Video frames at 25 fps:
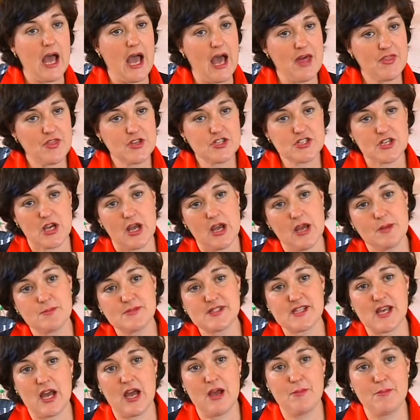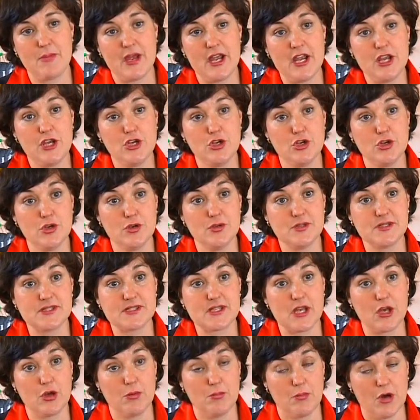Other times I may
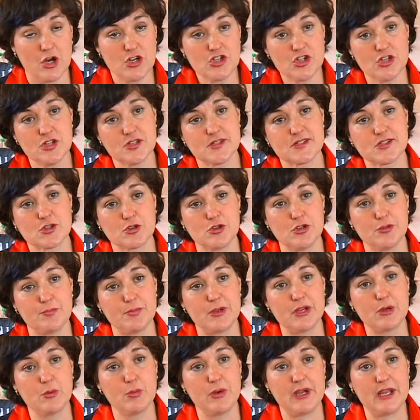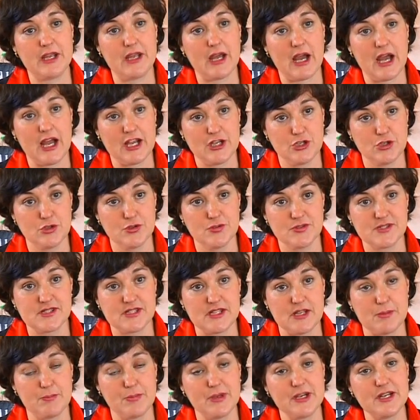use homogeneous grouping, where I use
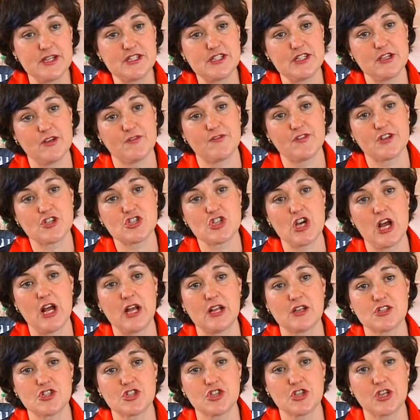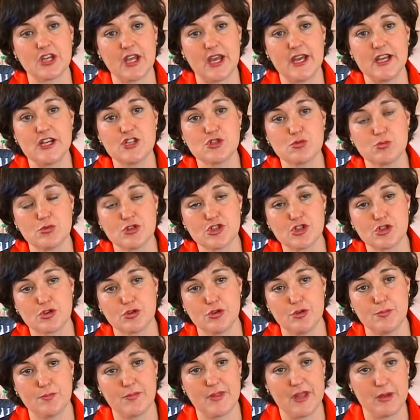the ability of the child to gauge which
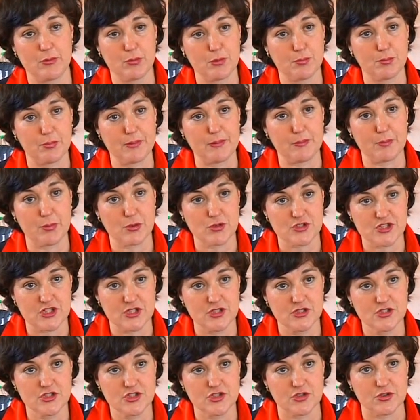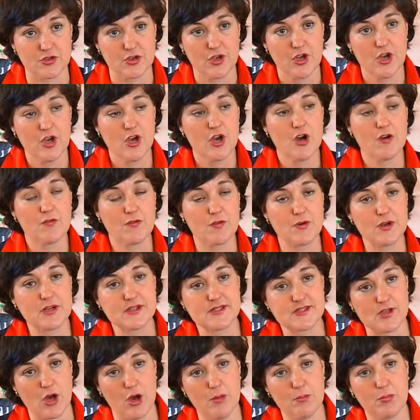group they would be put into. For
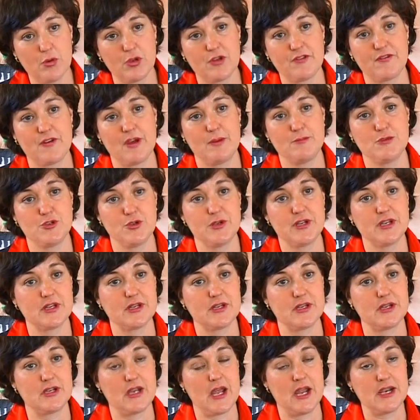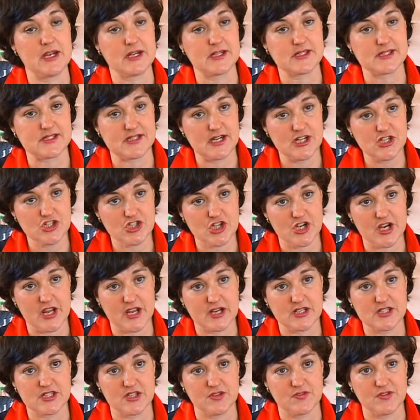example, if I'm doing an extension
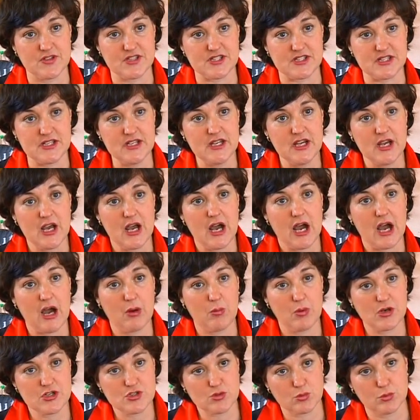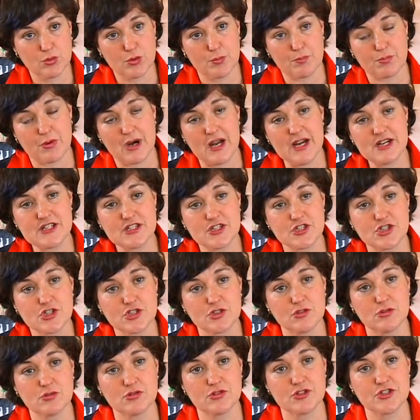activity, I want all the brighter
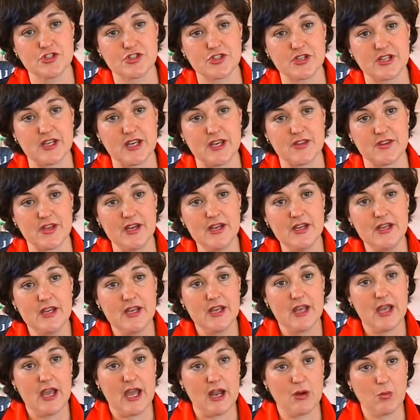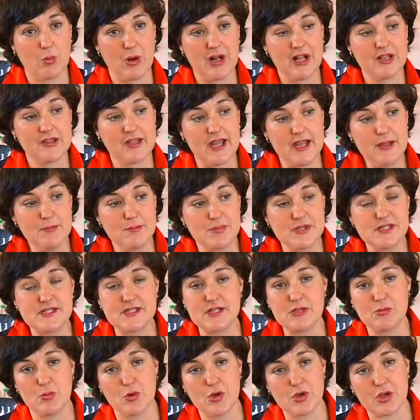children together, and while they're
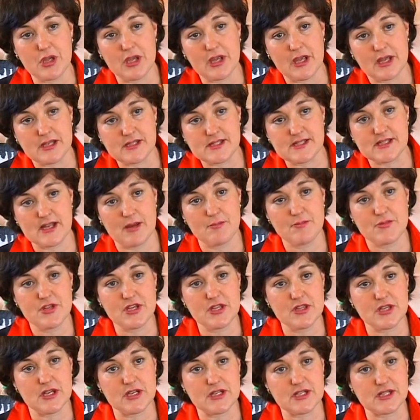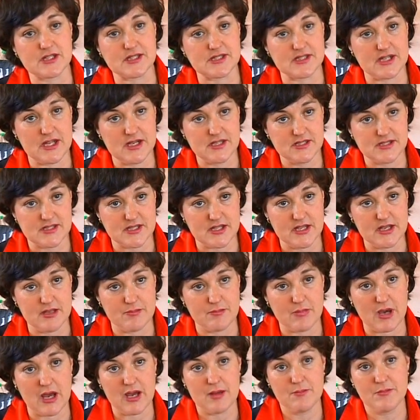busy working at something that extends
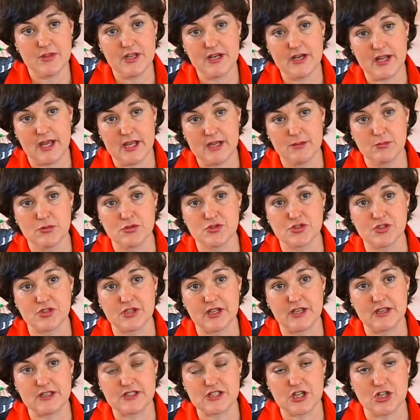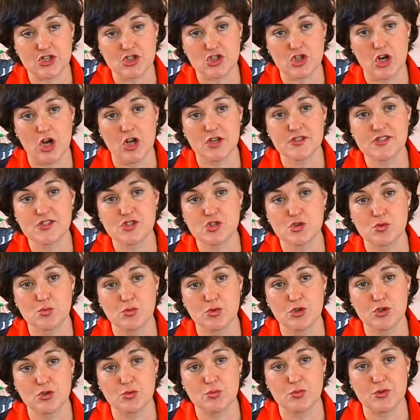them, I'm then able to get a chance to
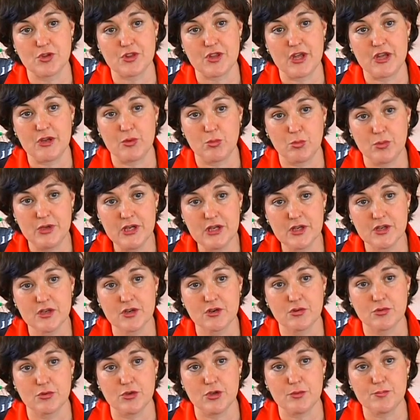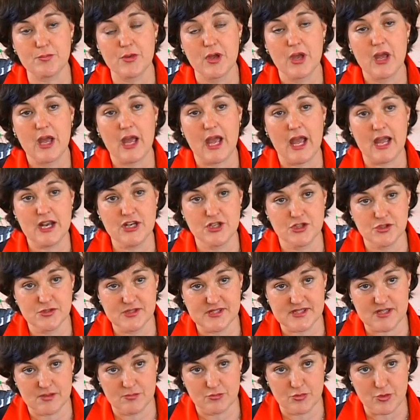work with a weaker group and do
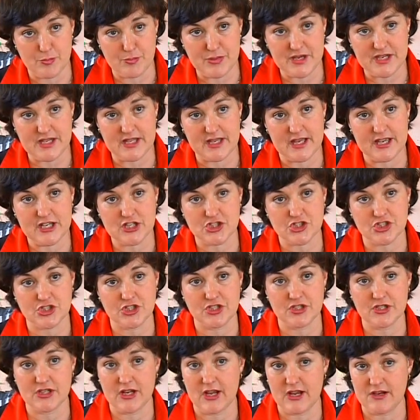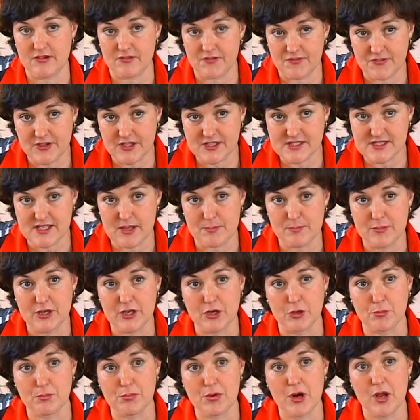some remediation and fix up
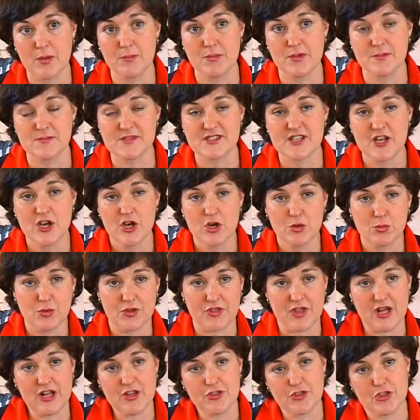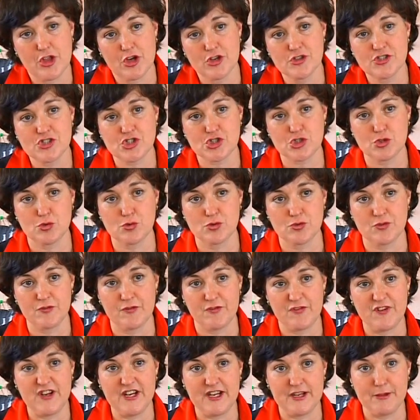little problems without those children
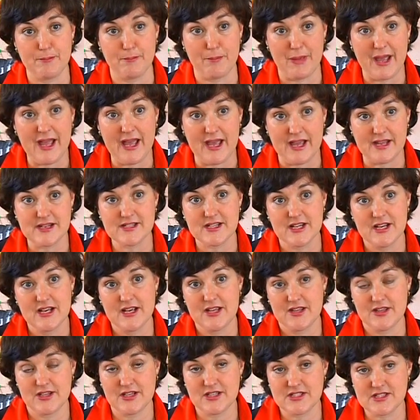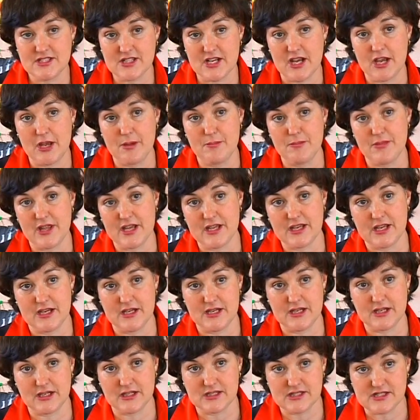feeling bad that they're
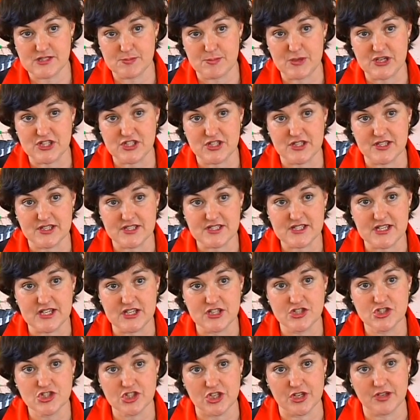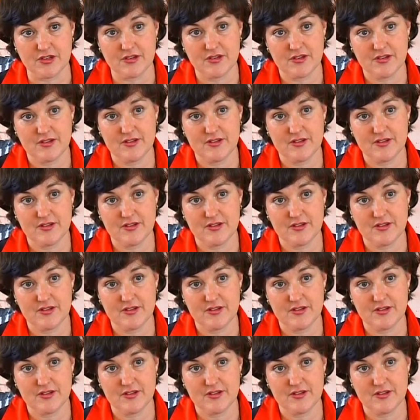getting special attention.